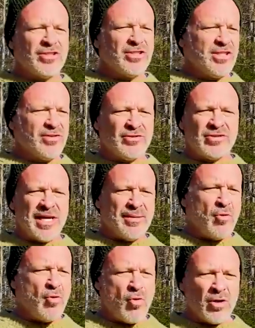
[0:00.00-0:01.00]
to seeing your
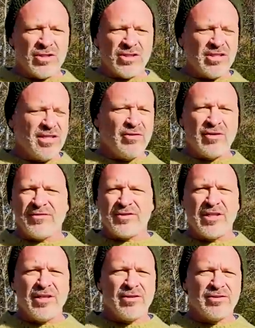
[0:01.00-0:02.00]
same horse year
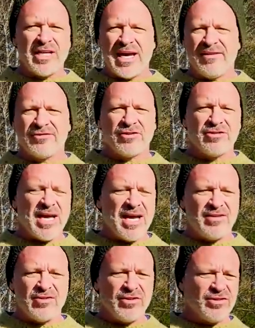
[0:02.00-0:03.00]
after year, day after
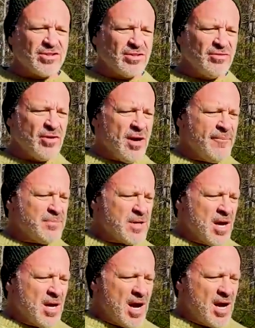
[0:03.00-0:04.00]
day. They're used to
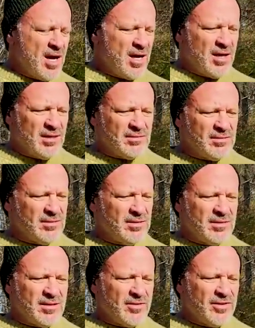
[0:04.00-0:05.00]
uh,
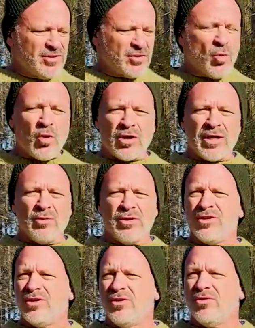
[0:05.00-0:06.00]
they're used to working
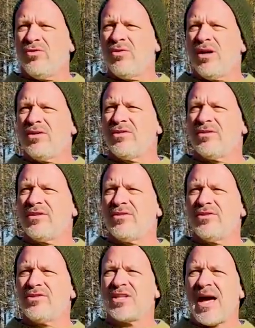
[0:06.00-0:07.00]
with you. they're
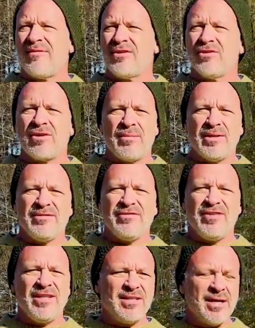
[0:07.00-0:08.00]
used to having you come in and
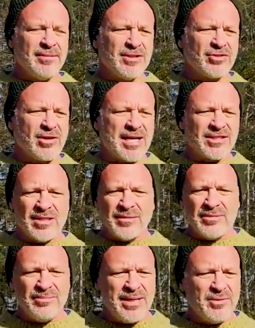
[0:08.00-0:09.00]
feed them and scratch
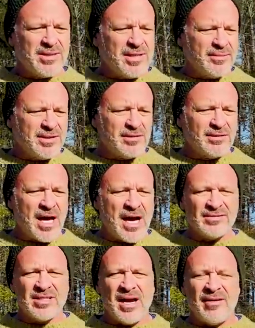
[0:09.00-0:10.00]
them and be with them in their
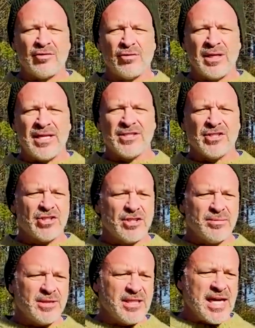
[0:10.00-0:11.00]
lives and have a
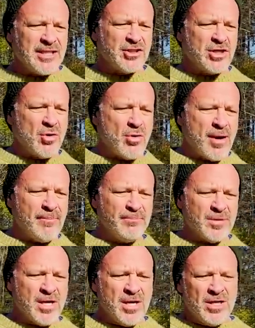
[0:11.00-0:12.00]
relationship. And then I show up
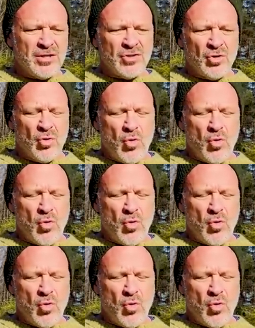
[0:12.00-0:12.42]
to a